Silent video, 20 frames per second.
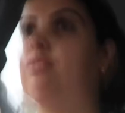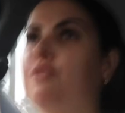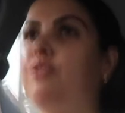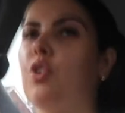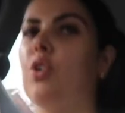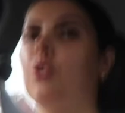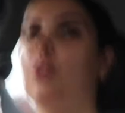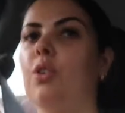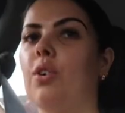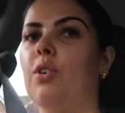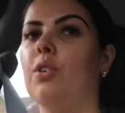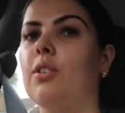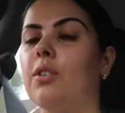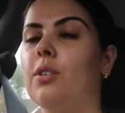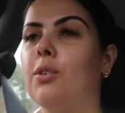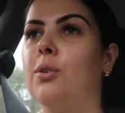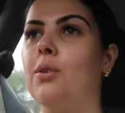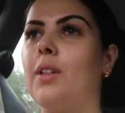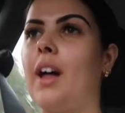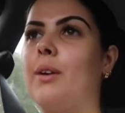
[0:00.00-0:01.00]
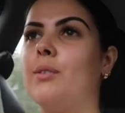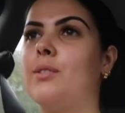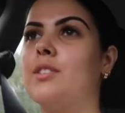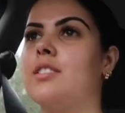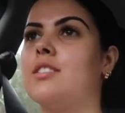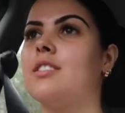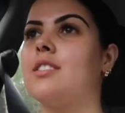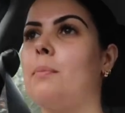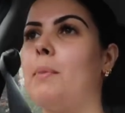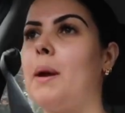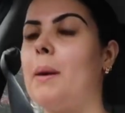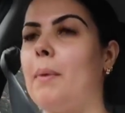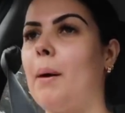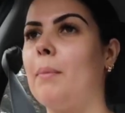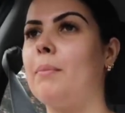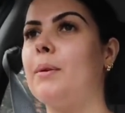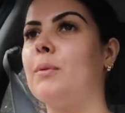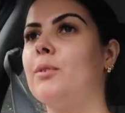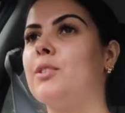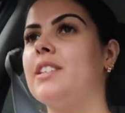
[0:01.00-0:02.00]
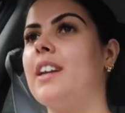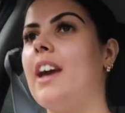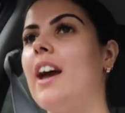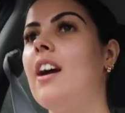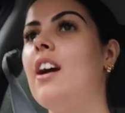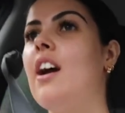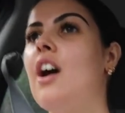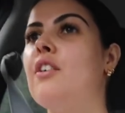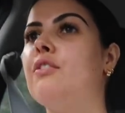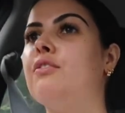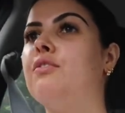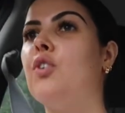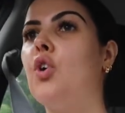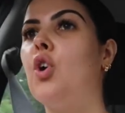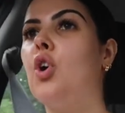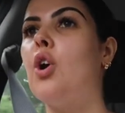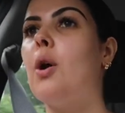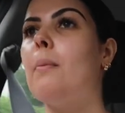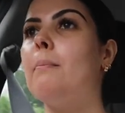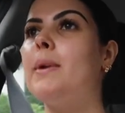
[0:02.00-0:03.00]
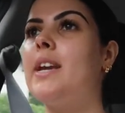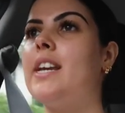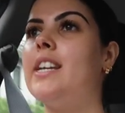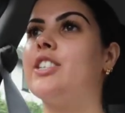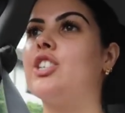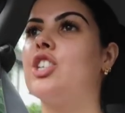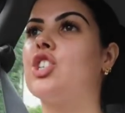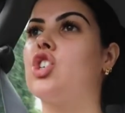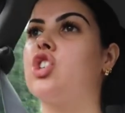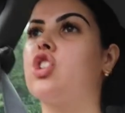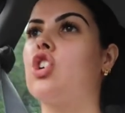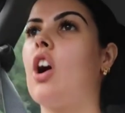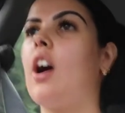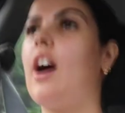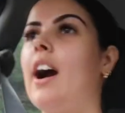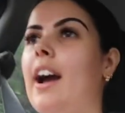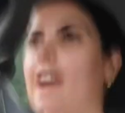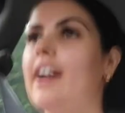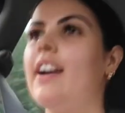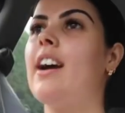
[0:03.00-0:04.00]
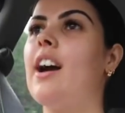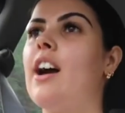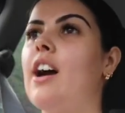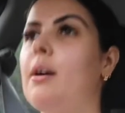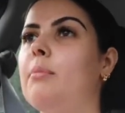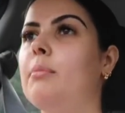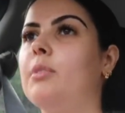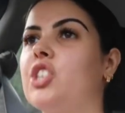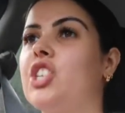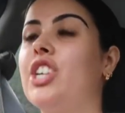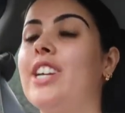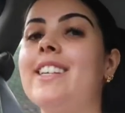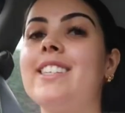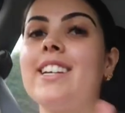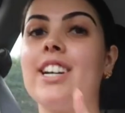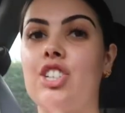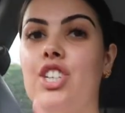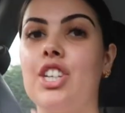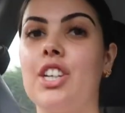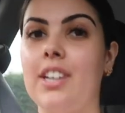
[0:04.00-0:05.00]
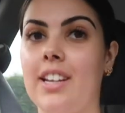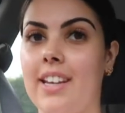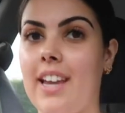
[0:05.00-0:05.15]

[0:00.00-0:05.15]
for, oh, that was a bit bumpy, wasn't it, for me to try. She's actually going to